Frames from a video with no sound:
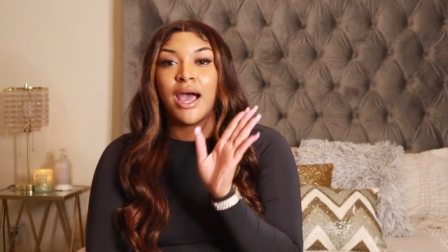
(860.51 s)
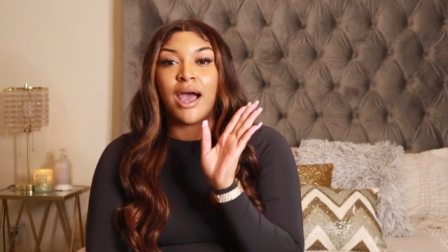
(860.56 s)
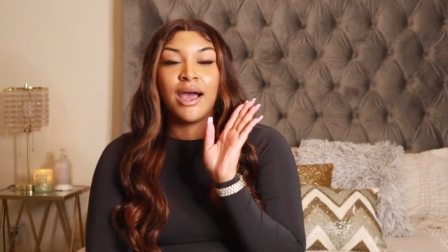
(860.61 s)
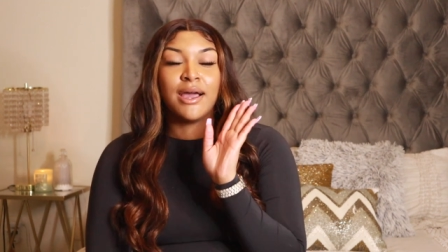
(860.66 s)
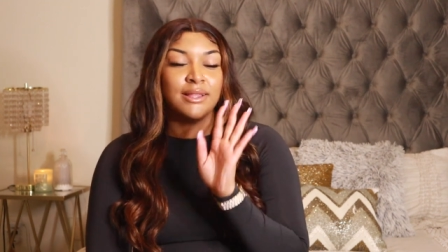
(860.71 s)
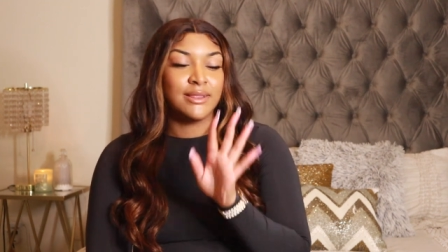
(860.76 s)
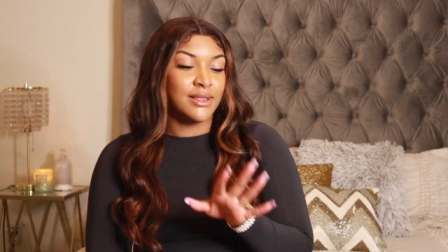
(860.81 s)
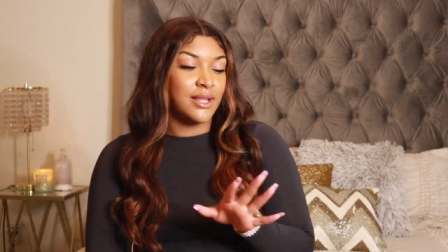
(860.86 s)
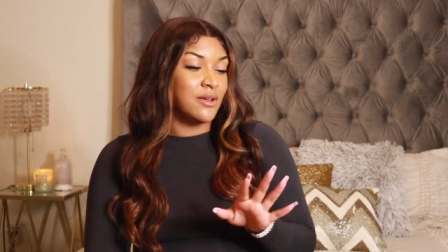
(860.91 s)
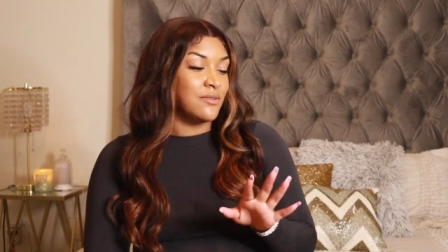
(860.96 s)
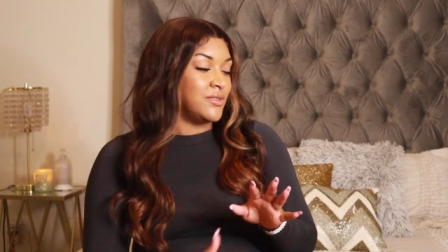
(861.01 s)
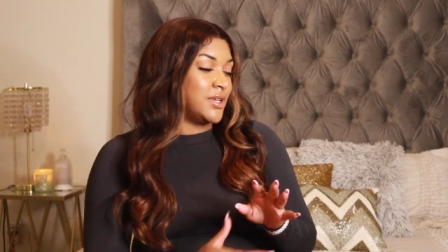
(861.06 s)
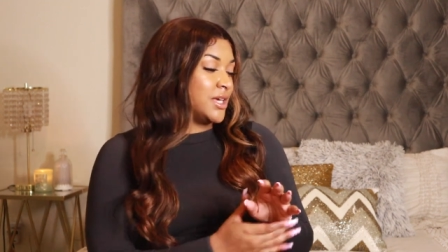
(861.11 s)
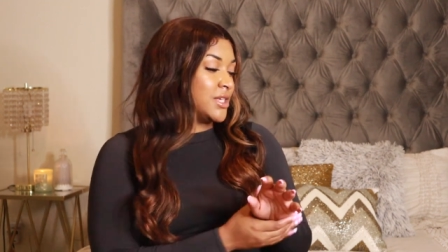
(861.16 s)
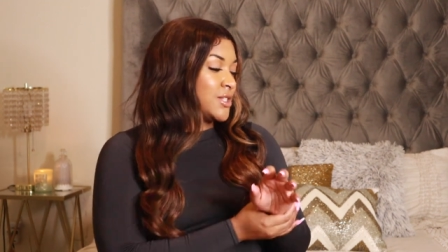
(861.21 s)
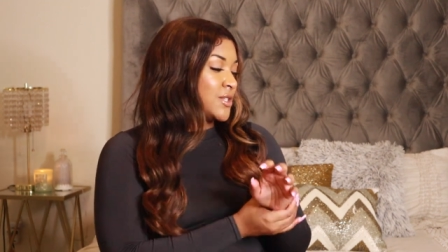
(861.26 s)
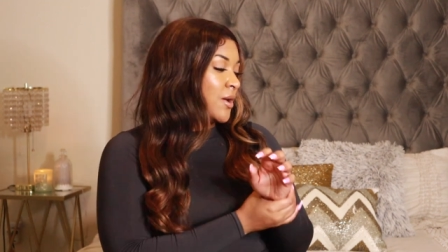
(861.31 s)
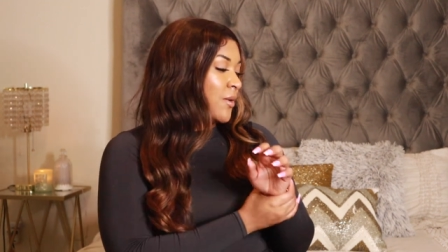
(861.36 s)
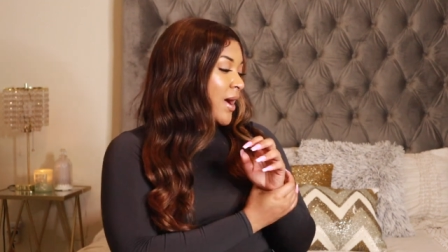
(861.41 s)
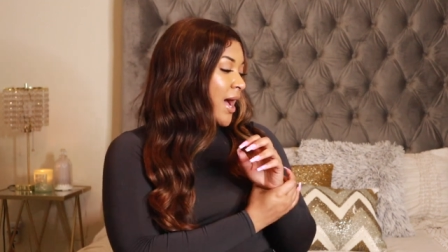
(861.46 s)
i loved
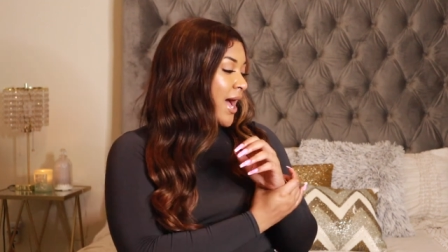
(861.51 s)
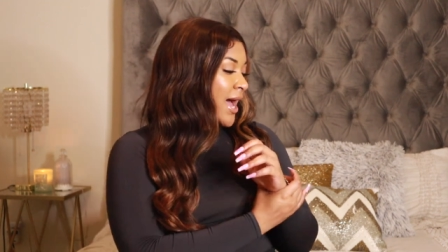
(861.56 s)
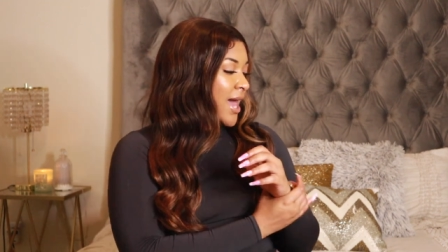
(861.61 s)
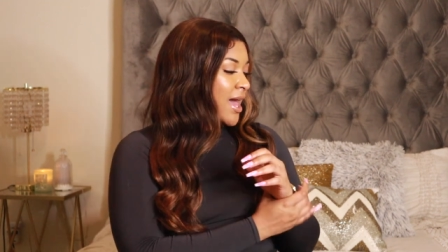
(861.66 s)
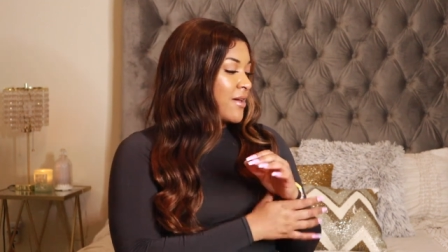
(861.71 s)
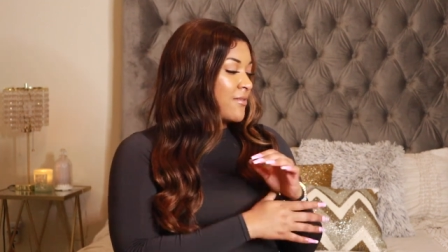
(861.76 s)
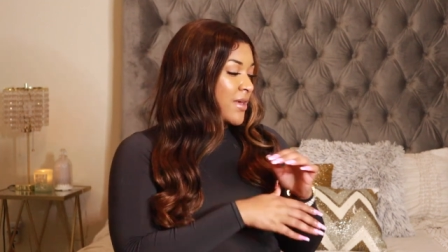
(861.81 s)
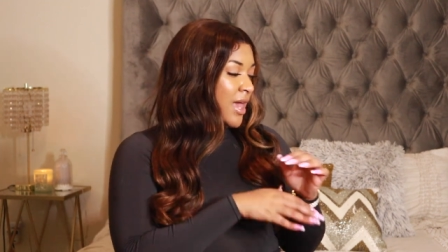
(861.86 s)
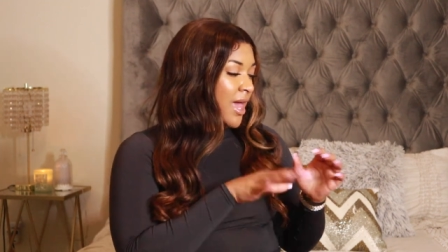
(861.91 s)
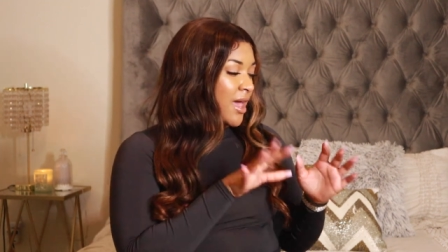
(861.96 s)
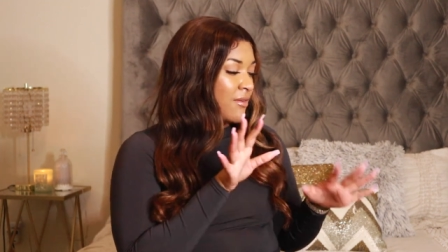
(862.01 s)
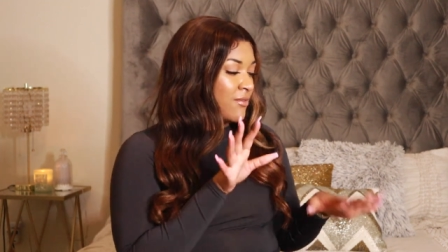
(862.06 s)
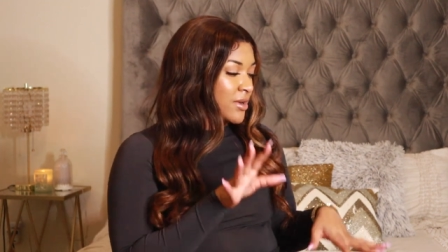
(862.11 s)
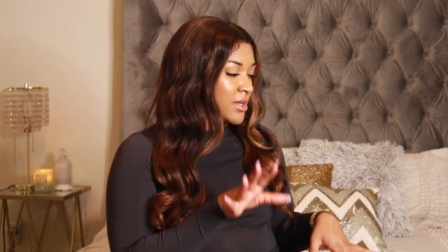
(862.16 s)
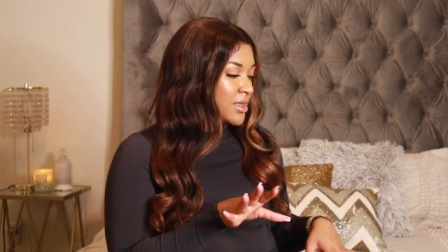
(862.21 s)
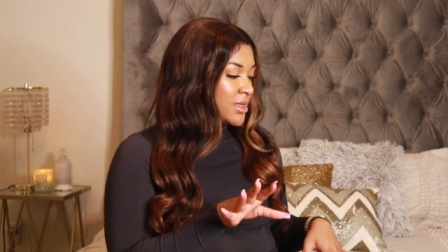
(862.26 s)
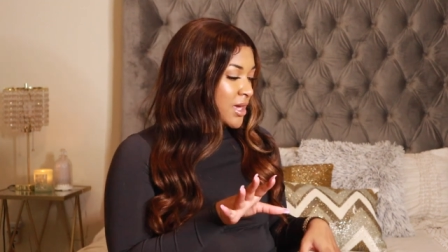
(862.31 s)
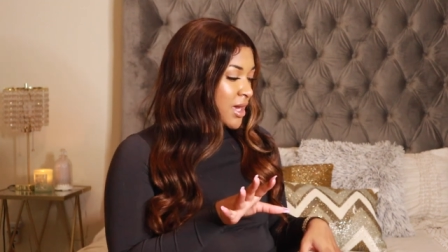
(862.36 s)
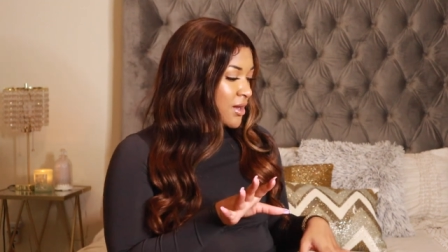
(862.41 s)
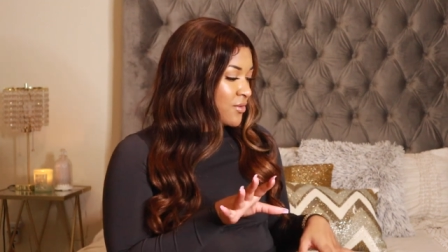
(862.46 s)
it so i have
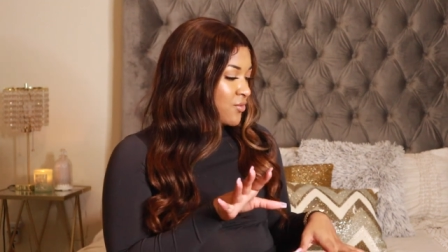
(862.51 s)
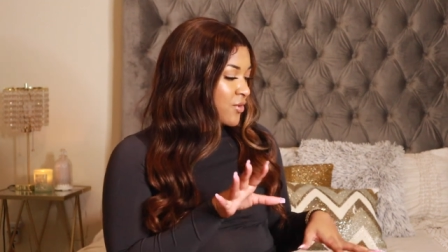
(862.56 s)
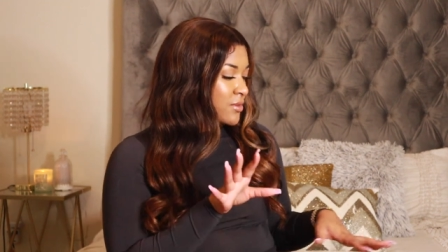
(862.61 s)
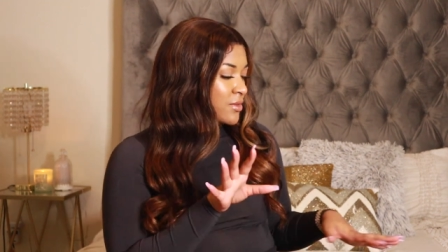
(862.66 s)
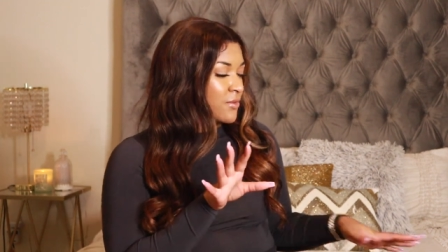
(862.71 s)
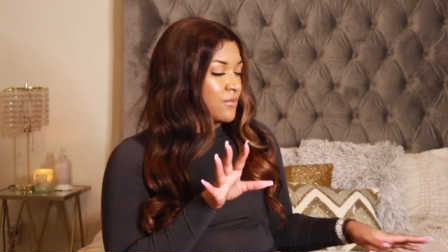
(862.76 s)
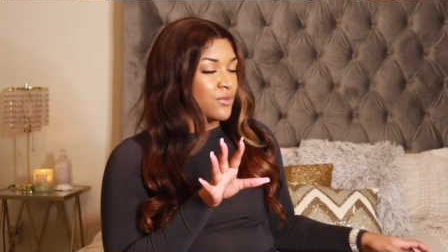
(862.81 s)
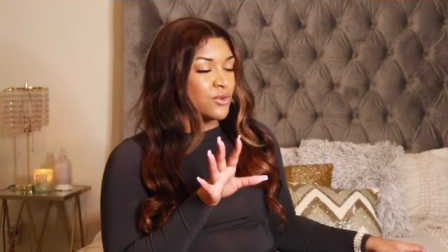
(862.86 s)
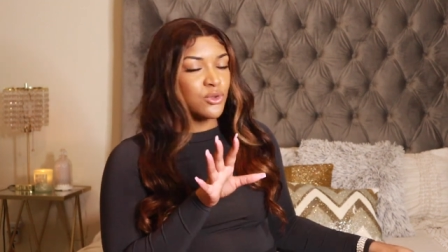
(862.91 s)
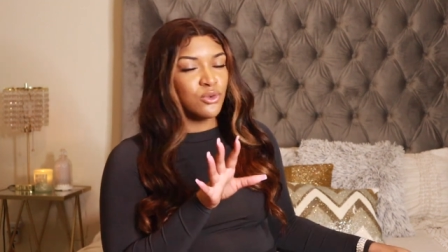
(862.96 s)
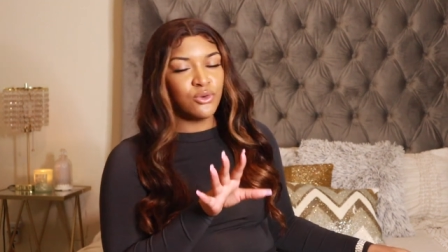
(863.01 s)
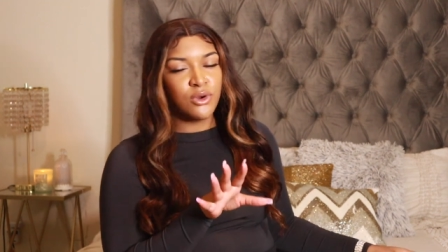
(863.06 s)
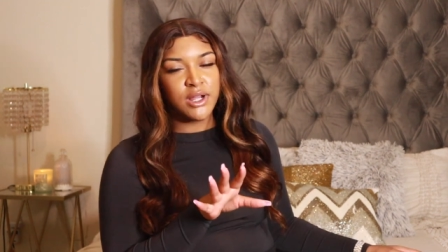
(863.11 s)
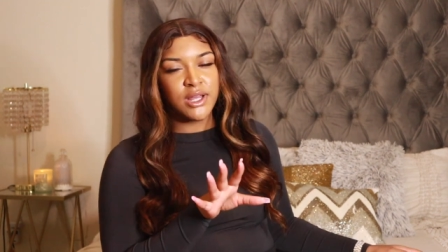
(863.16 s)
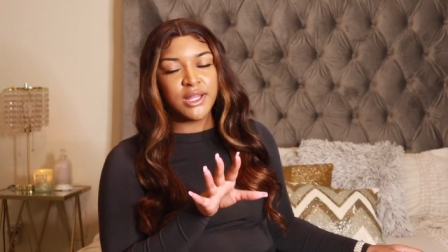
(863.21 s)
everything from the velour